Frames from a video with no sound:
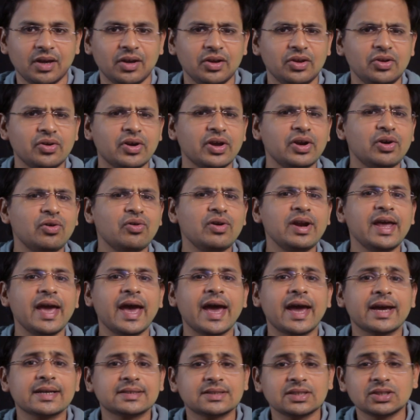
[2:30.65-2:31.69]
You can only
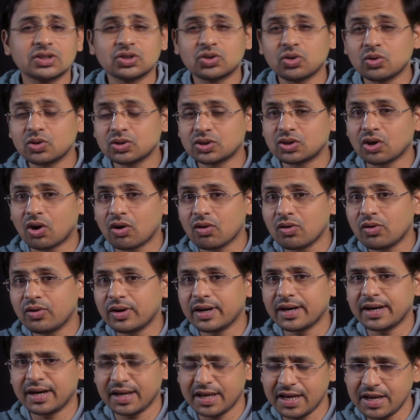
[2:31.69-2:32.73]
access those
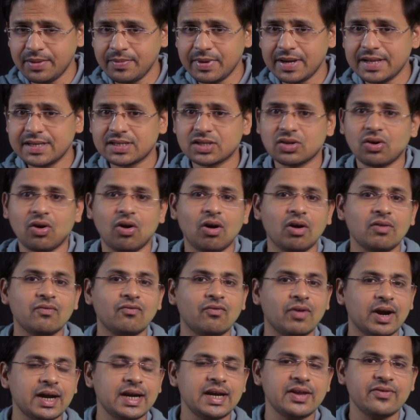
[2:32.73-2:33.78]
downloaded emails on
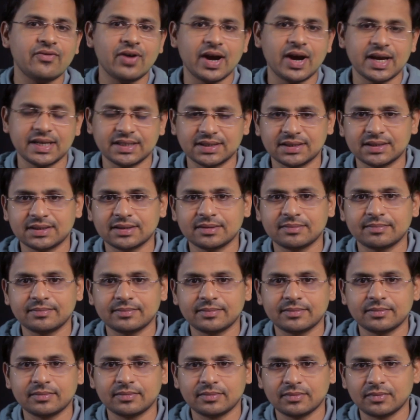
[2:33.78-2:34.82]
one device.
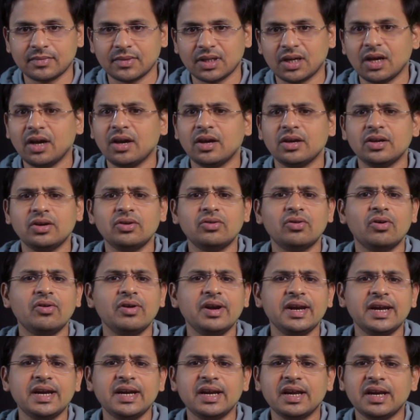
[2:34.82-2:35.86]
You don't
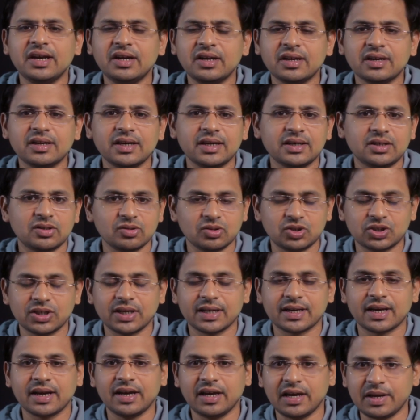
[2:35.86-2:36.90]
need internet to
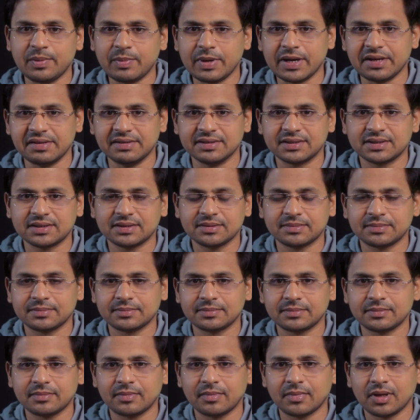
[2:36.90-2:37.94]
check emails.
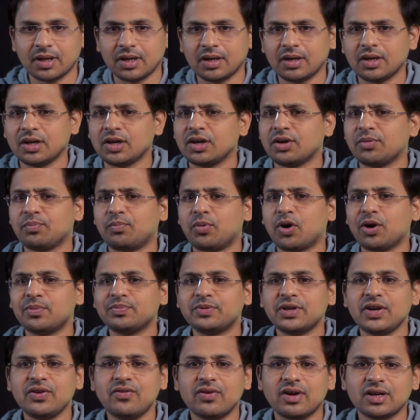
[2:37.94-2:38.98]

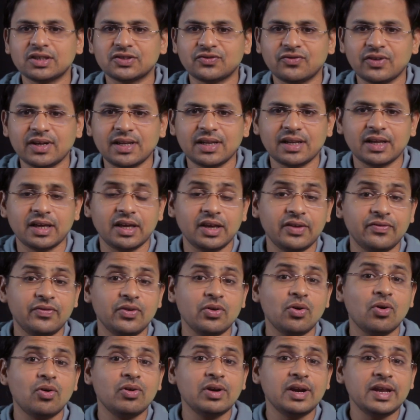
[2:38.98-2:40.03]
POP3 works well if
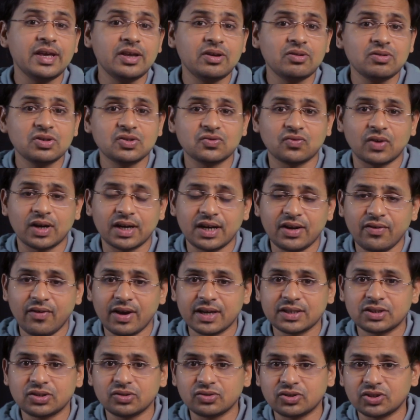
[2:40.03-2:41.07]
you only use one
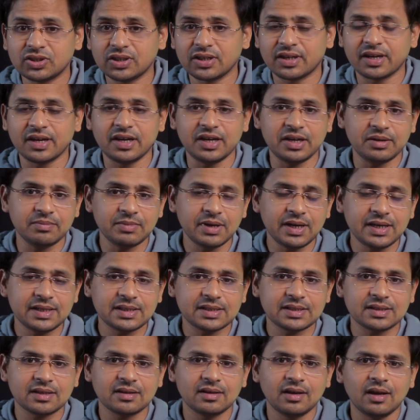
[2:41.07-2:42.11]
device to check
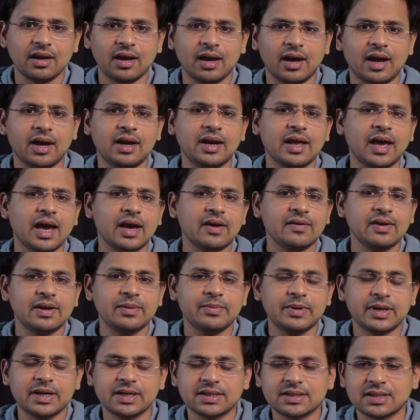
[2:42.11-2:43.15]
emails and have
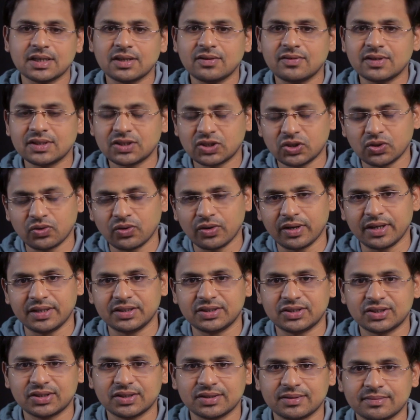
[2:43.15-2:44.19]
limited server
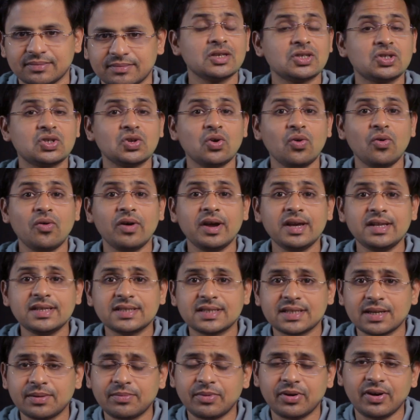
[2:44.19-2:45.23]
storage. So in
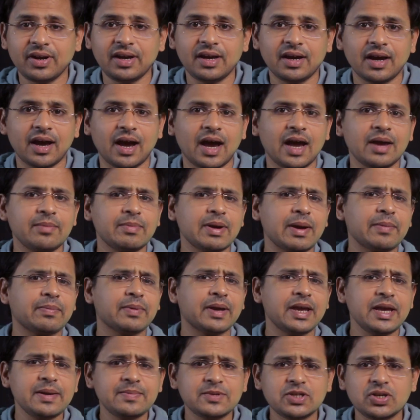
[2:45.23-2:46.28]
summary, IMAP
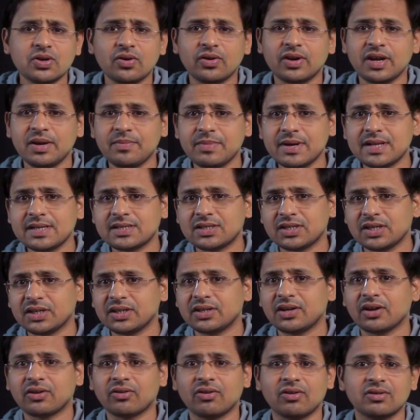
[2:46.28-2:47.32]
keeps your email synced
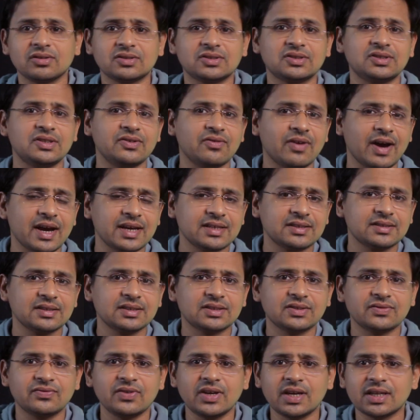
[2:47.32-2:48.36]
across
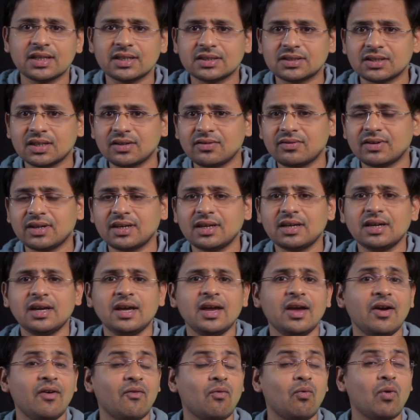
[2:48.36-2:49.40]
devices via the server,
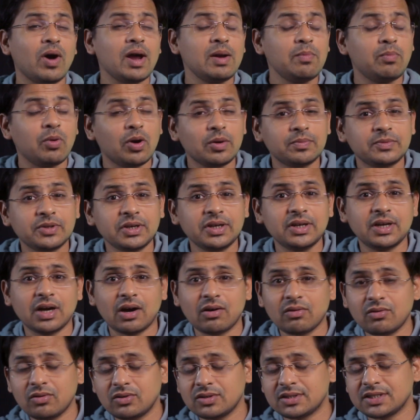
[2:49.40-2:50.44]
while POP3
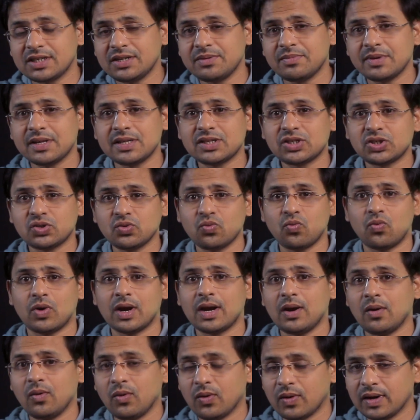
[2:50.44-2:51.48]
downloads emails to
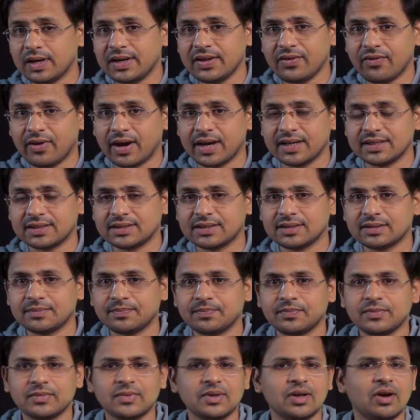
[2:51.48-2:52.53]
one local device.
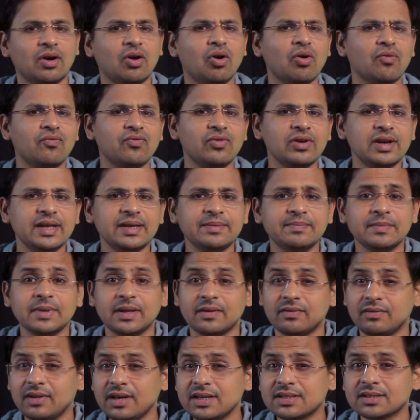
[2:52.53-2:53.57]
Hopefully,
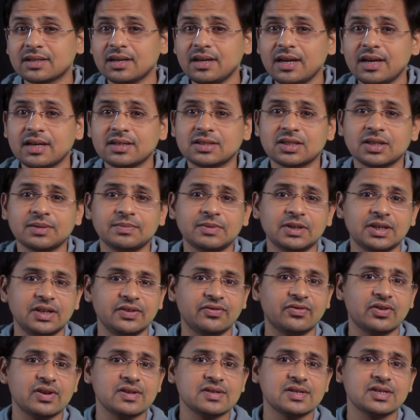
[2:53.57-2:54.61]
this clears up the
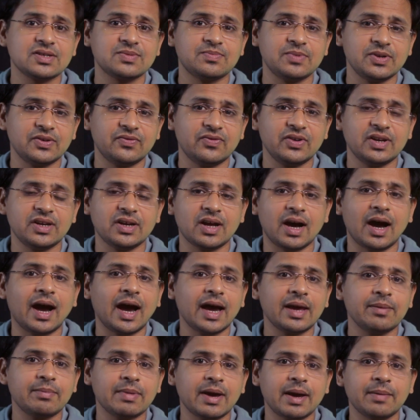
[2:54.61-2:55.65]
differences between
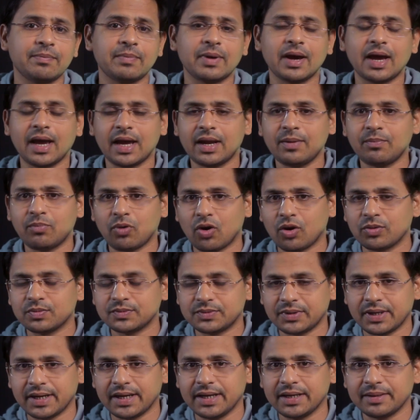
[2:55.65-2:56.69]
IMAP and
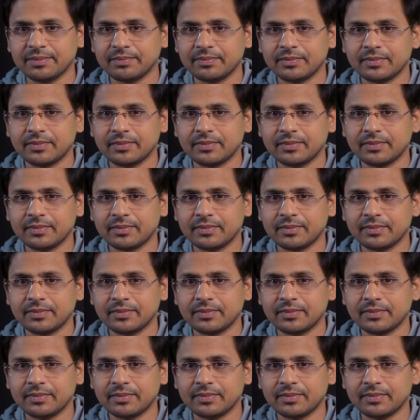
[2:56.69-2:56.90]
POP3.